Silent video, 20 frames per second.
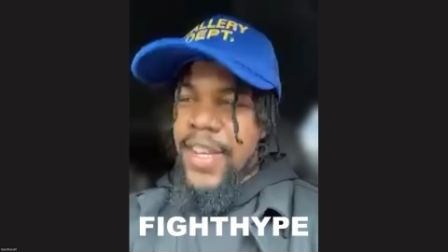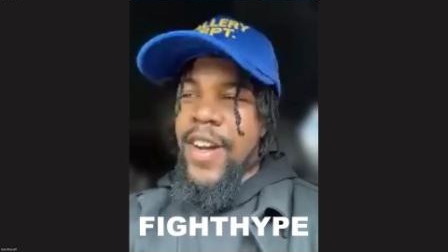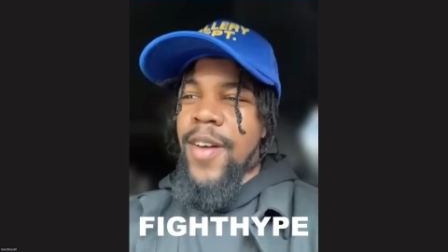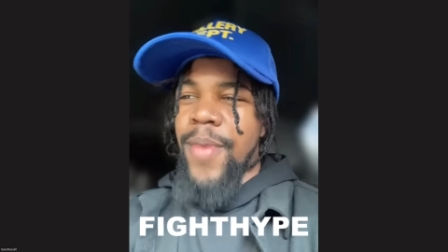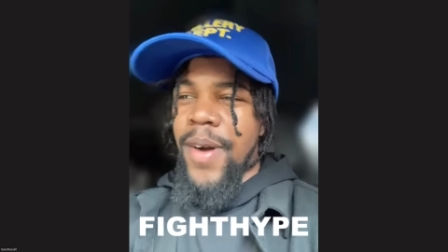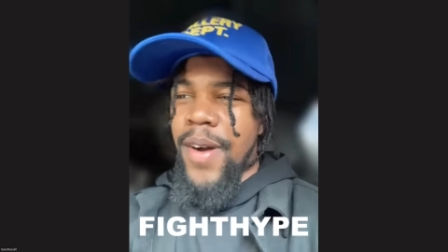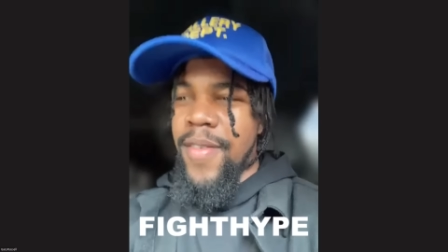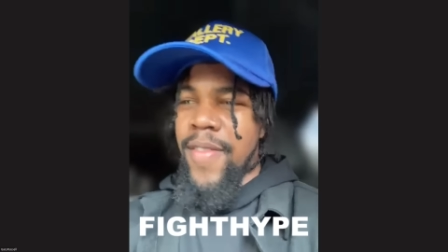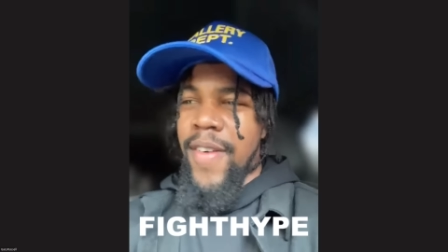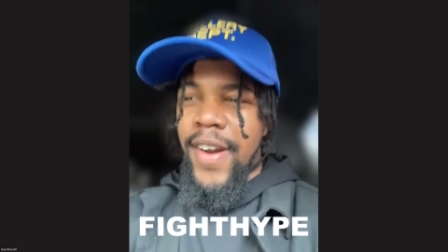
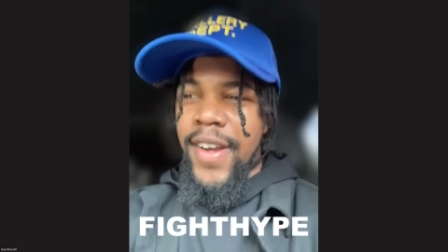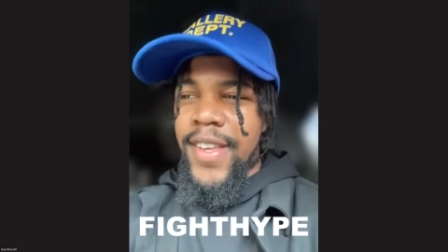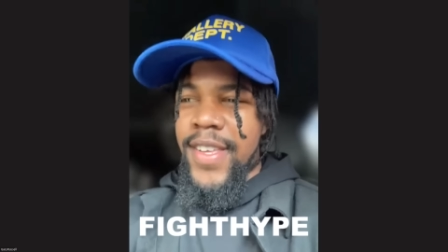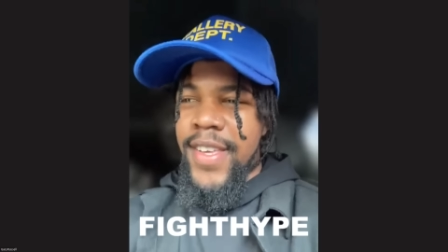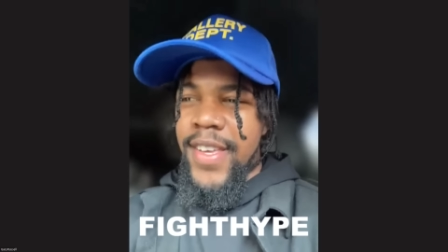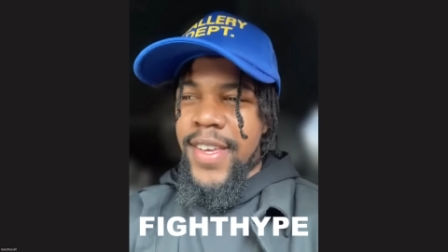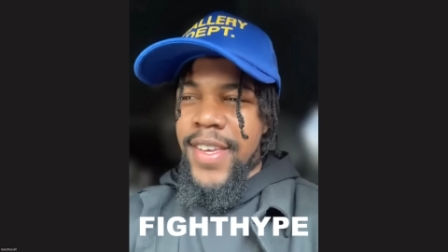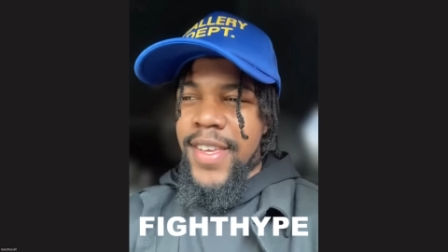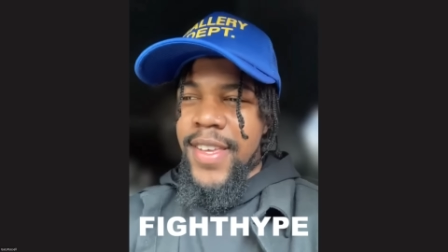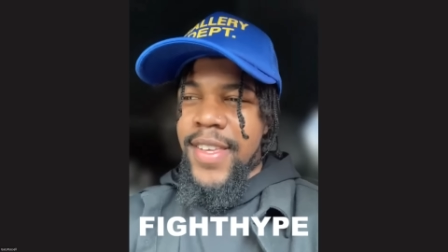All right. Shout yeah.
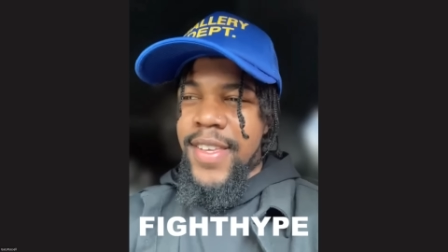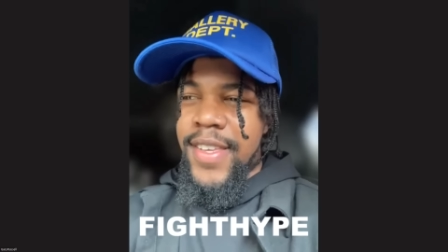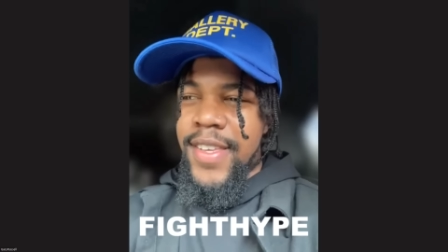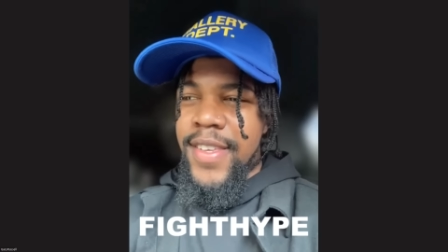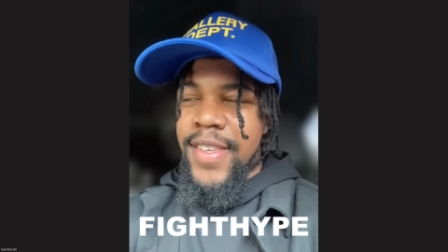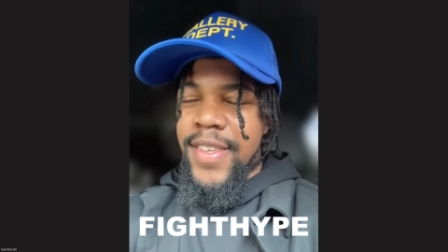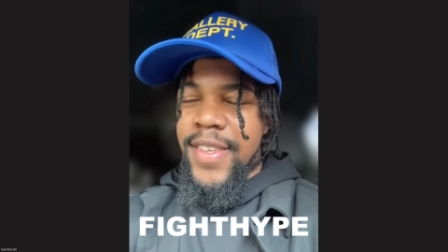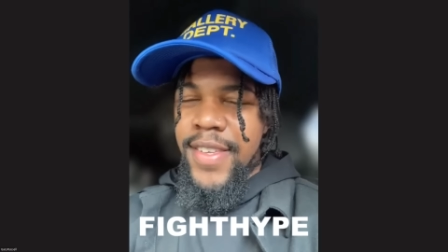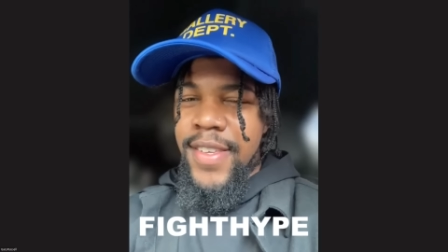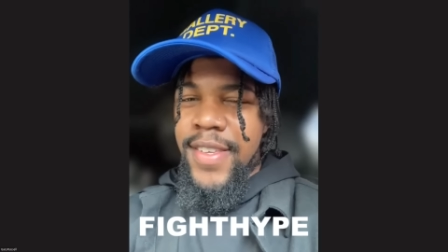out to
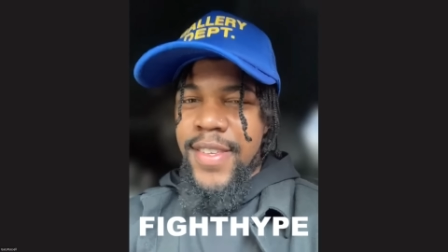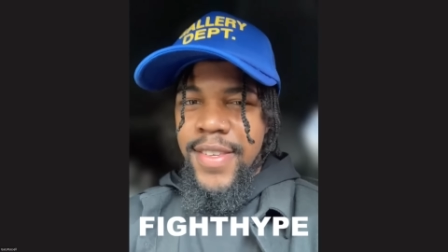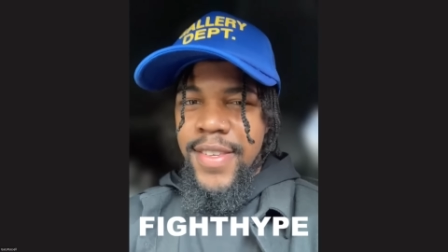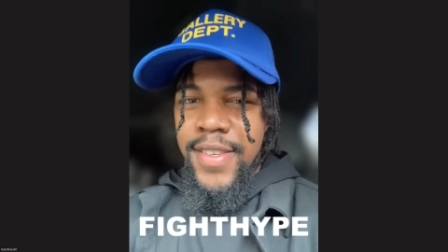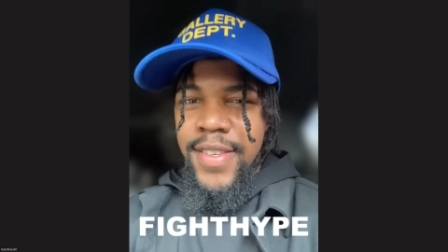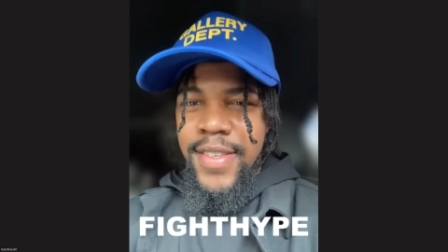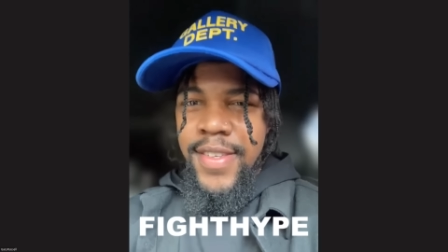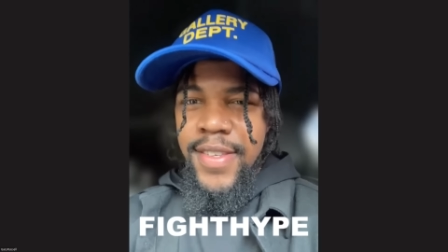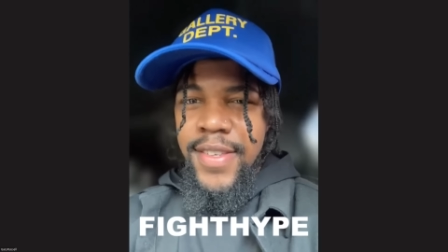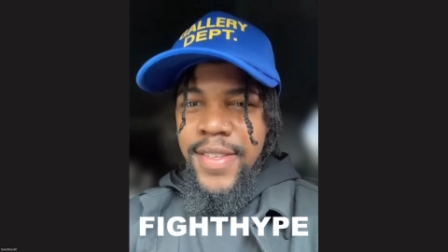shout out to my
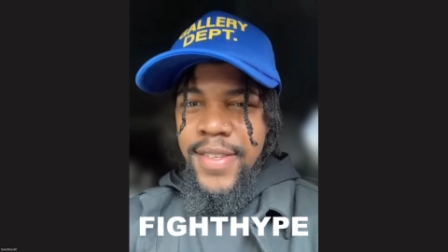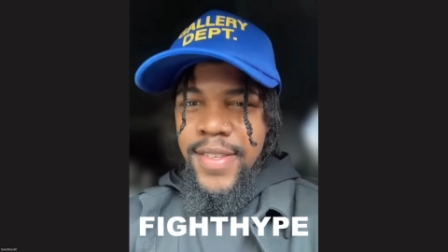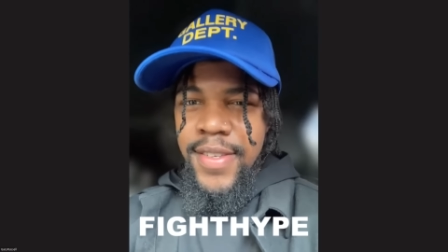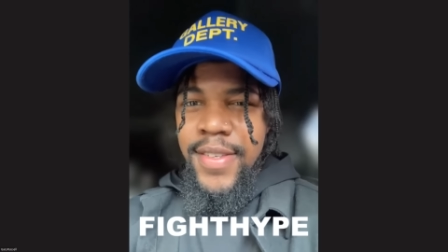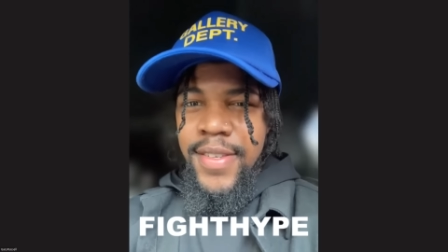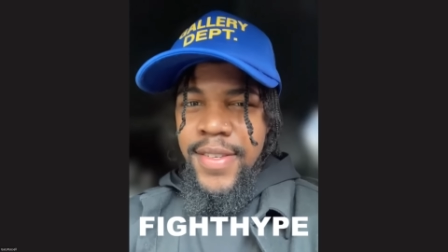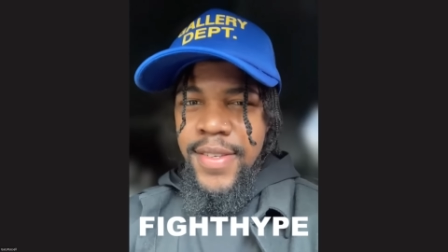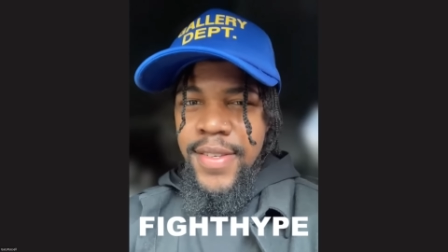guy